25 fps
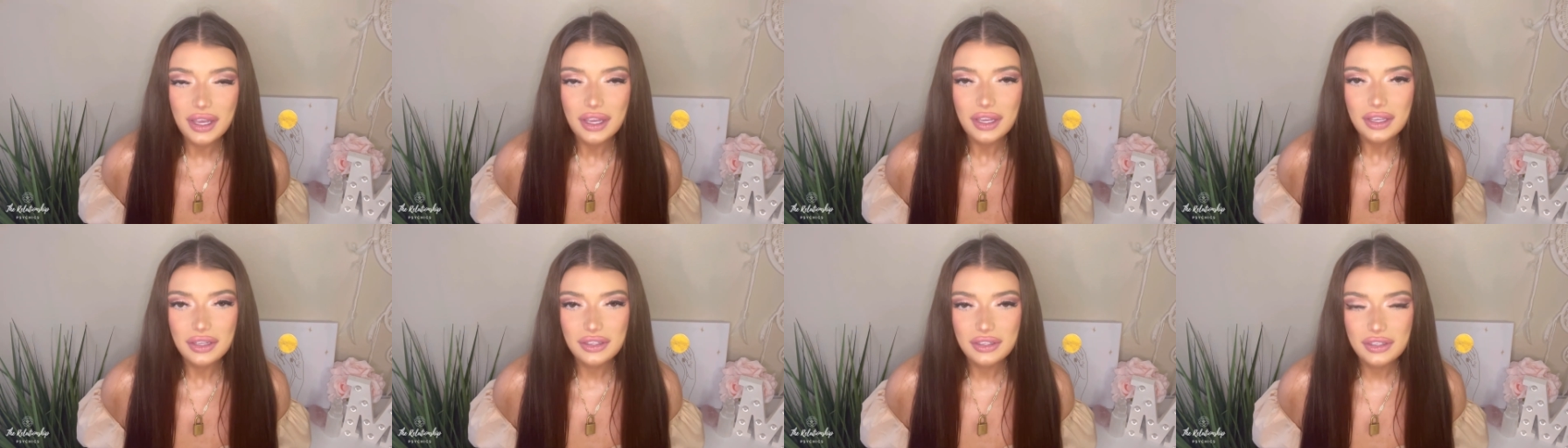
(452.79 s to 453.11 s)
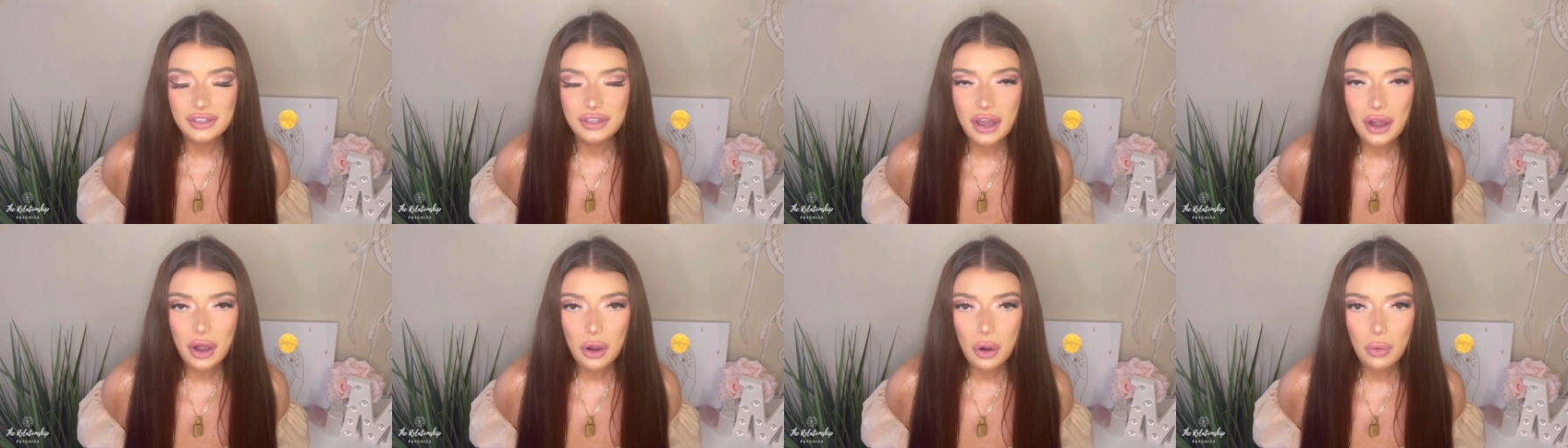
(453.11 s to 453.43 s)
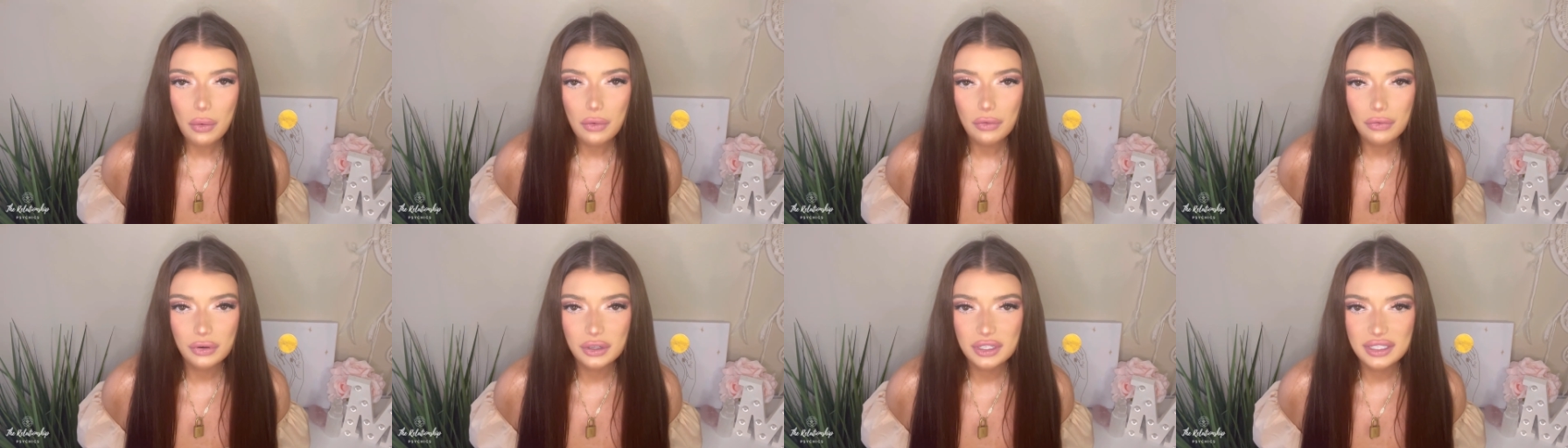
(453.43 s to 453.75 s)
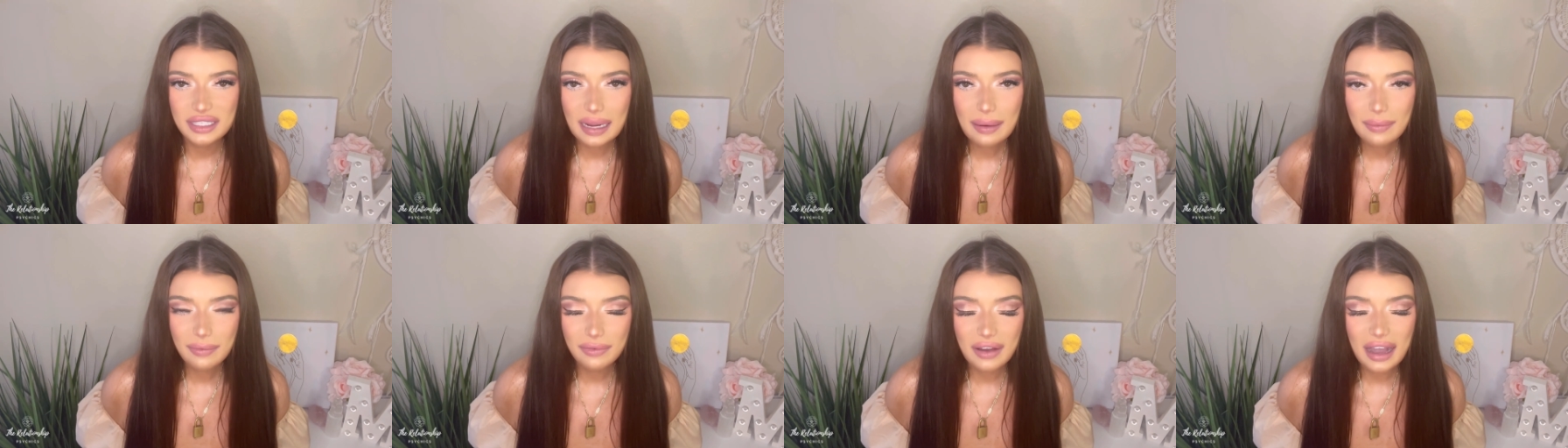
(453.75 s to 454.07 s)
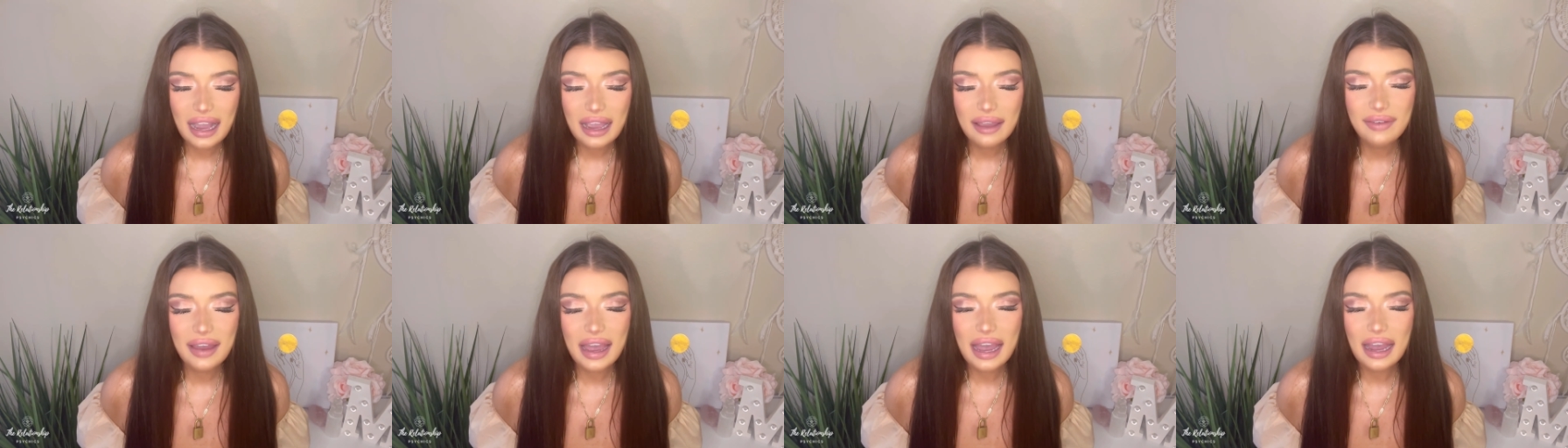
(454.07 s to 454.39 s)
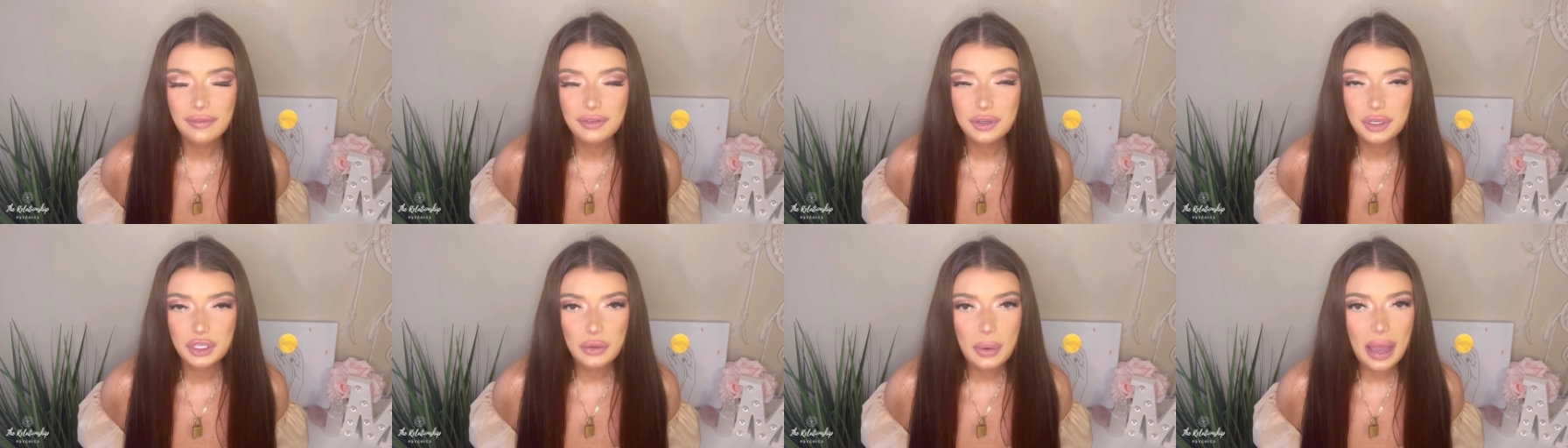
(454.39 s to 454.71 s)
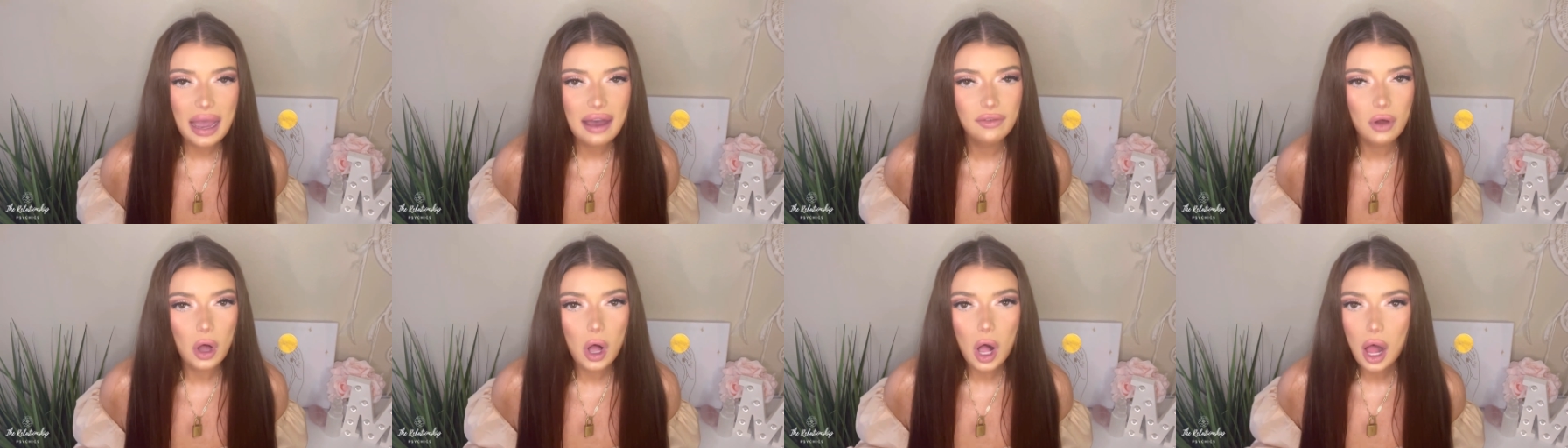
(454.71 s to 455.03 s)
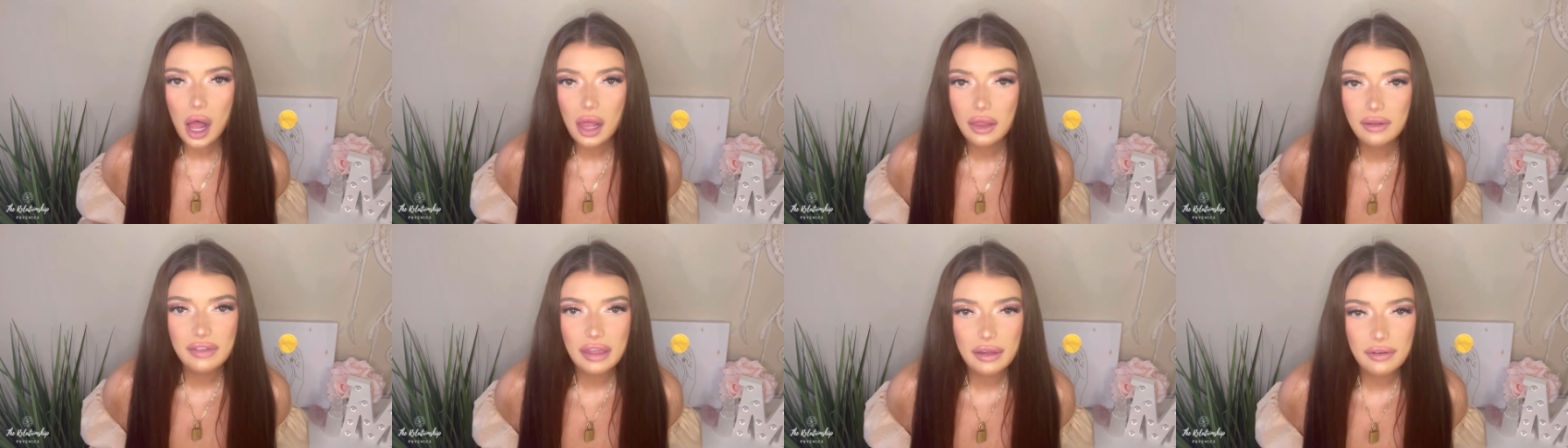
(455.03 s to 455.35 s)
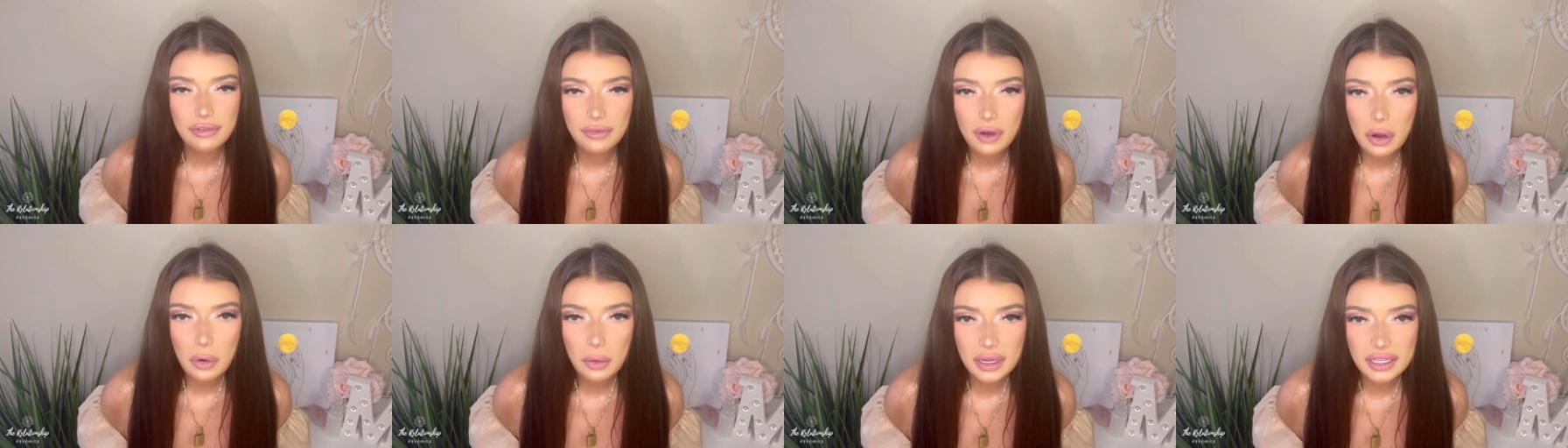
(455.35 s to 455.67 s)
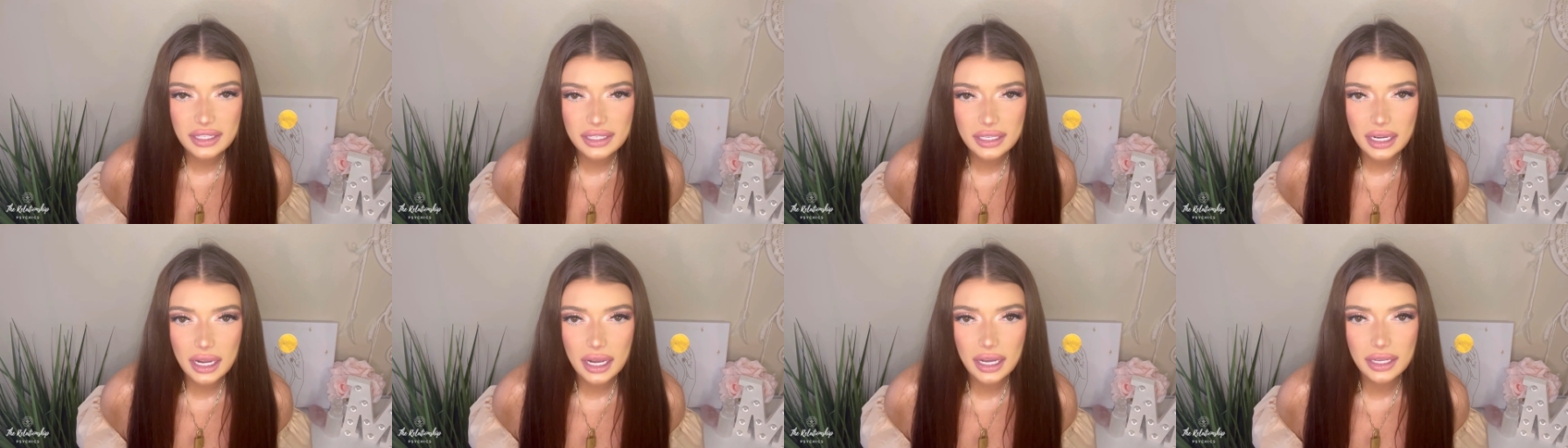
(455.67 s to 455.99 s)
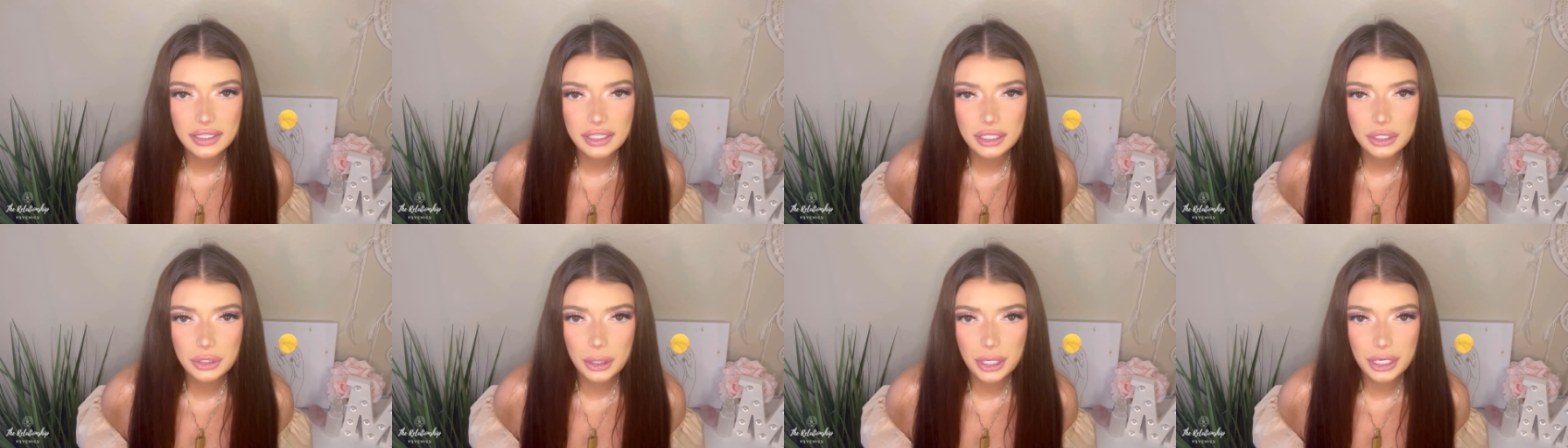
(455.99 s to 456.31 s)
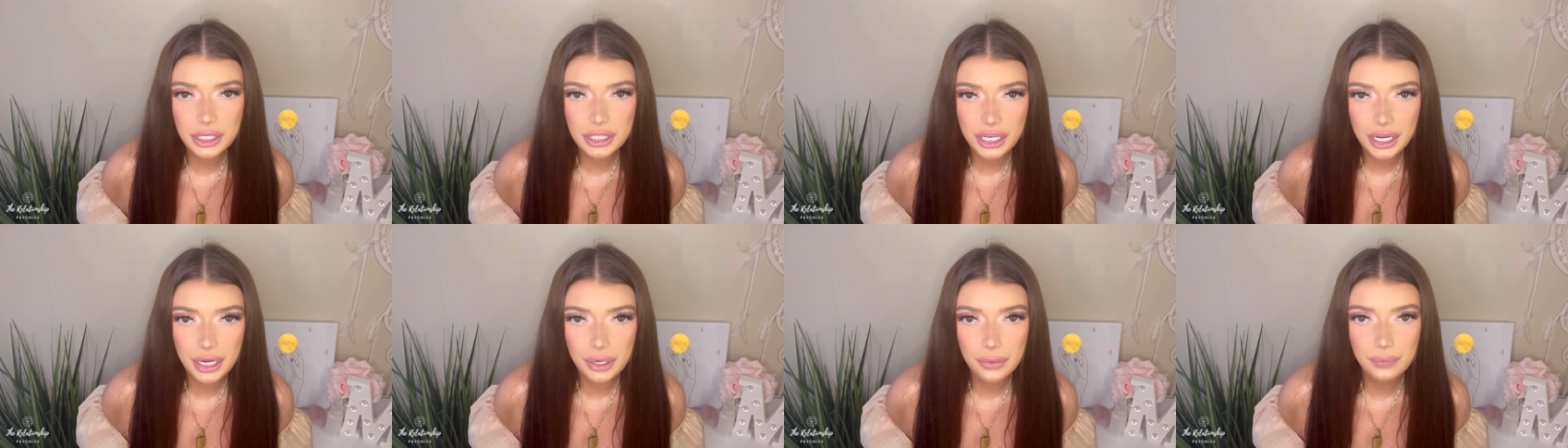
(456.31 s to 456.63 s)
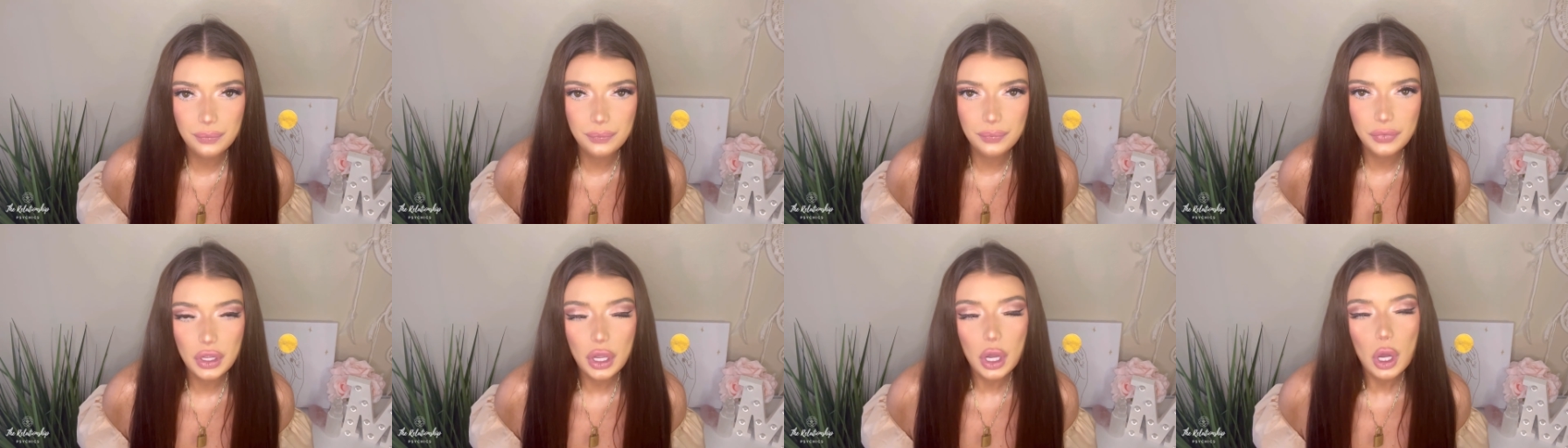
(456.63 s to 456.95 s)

So for step 5, after you have all of that focus and concentration,